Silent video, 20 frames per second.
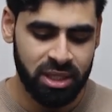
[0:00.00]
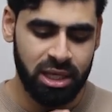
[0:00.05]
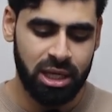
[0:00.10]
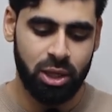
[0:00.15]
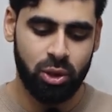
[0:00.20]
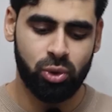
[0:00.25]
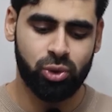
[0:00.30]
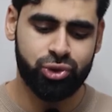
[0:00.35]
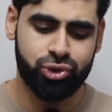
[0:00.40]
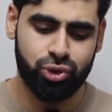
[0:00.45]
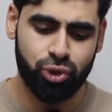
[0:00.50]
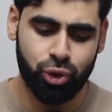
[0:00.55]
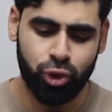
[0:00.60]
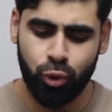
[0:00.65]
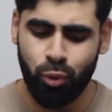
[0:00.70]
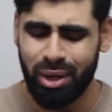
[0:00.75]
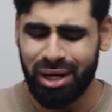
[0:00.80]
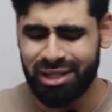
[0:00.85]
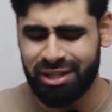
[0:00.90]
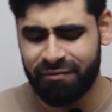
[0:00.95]
And also, you
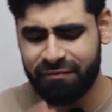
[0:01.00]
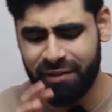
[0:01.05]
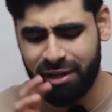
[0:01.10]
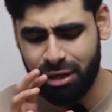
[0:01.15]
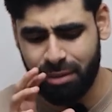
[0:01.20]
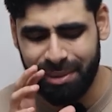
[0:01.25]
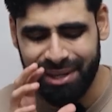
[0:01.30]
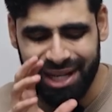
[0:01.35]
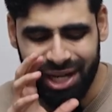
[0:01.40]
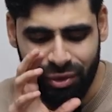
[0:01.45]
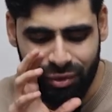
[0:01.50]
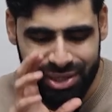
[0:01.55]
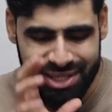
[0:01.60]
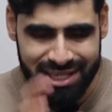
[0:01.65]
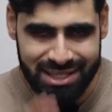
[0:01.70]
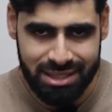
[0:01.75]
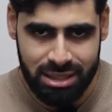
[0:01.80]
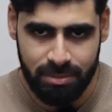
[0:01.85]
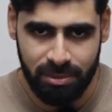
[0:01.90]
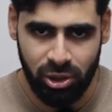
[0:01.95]
want to develop an
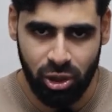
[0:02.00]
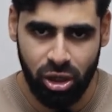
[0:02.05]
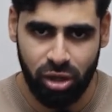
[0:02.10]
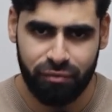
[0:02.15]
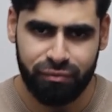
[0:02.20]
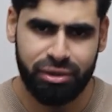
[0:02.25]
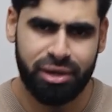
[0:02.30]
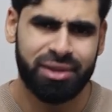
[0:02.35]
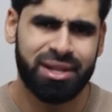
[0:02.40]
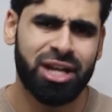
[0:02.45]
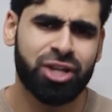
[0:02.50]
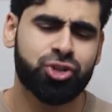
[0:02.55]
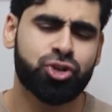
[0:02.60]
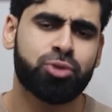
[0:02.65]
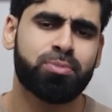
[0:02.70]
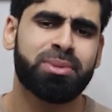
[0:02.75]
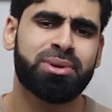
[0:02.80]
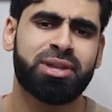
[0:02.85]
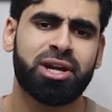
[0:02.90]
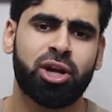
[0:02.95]
irresistible offer, and that
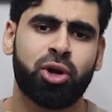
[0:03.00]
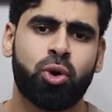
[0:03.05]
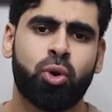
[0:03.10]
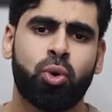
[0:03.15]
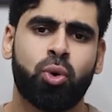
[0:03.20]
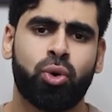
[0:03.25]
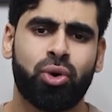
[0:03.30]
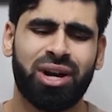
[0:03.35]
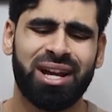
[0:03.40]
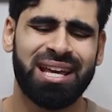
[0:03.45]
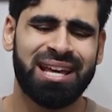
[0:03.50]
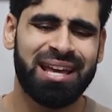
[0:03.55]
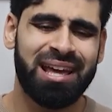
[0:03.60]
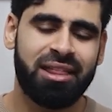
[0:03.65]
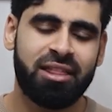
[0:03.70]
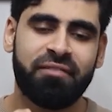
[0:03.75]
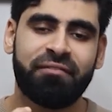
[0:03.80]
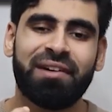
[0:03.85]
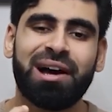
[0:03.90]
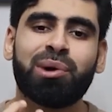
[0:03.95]
should be the core,
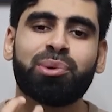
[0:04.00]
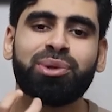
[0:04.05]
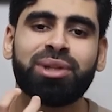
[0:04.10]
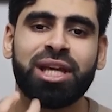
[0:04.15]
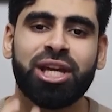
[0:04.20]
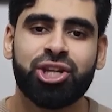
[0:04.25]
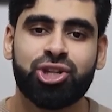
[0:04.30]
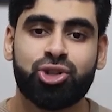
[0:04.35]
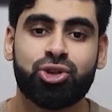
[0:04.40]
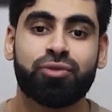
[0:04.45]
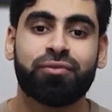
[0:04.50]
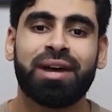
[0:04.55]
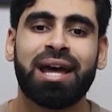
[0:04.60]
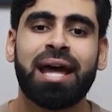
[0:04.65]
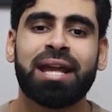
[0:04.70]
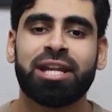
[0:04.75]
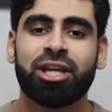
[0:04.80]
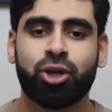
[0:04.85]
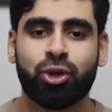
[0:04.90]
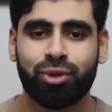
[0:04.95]
the foundation of
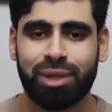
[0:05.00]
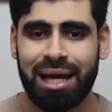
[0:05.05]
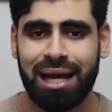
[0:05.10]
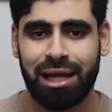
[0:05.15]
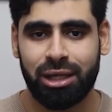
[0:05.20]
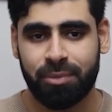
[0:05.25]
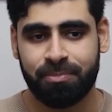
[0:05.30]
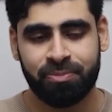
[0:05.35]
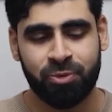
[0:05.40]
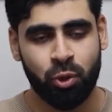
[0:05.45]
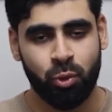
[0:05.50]
any good ad.